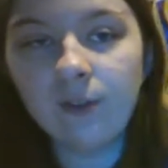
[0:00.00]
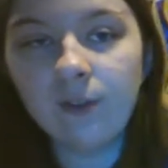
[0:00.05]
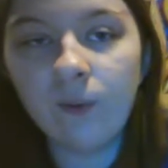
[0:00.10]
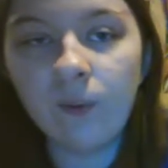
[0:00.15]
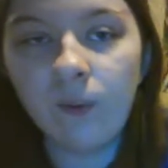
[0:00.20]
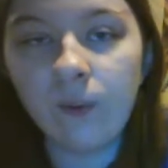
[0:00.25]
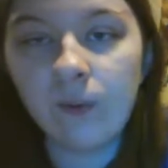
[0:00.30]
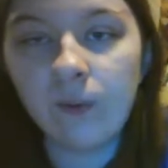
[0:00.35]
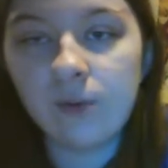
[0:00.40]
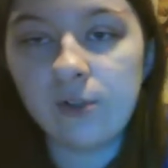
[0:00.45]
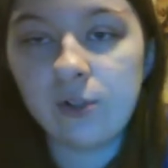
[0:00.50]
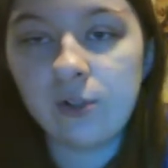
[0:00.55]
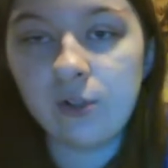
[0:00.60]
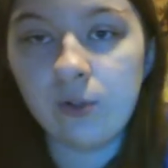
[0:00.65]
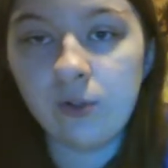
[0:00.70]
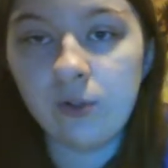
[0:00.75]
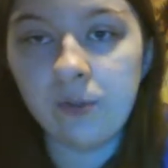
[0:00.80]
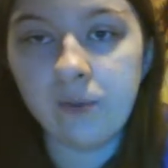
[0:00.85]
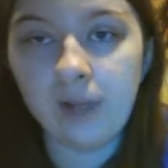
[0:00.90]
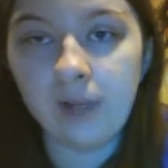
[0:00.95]
or
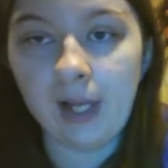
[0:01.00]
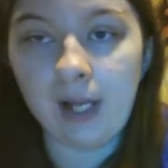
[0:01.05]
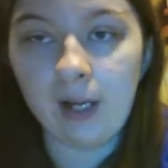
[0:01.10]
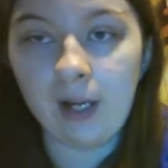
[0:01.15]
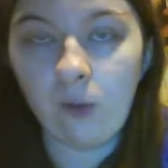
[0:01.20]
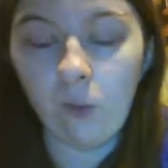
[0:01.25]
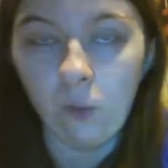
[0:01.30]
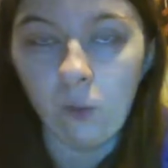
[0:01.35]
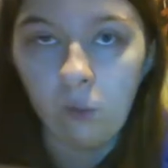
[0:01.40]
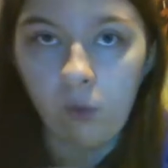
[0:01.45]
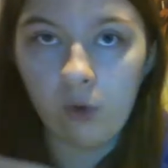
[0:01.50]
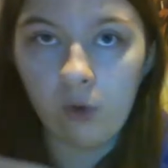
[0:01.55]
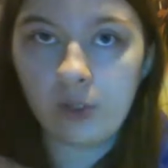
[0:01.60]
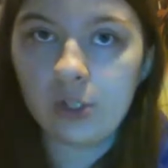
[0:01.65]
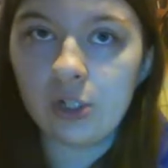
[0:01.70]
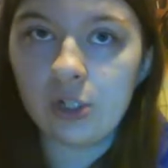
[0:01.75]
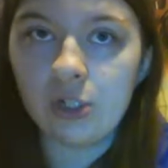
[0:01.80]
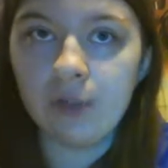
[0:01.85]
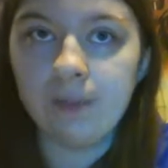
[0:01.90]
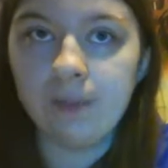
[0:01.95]
to like
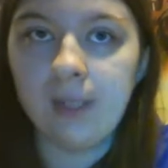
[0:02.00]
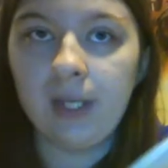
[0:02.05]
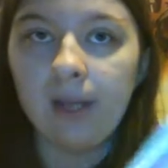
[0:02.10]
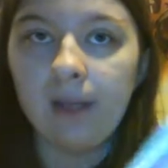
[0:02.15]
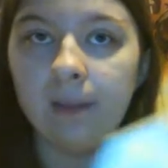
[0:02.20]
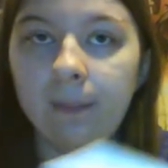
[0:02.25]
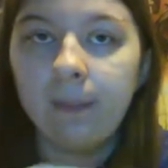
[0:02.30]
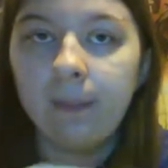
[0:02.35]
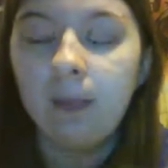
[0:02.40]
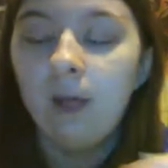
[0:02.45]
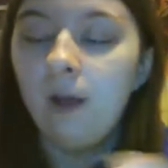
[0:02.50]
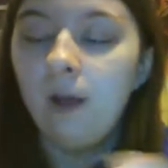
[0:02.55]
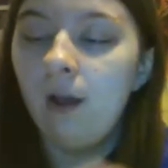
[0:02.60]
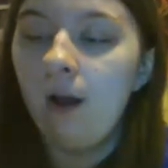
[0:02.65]
want to become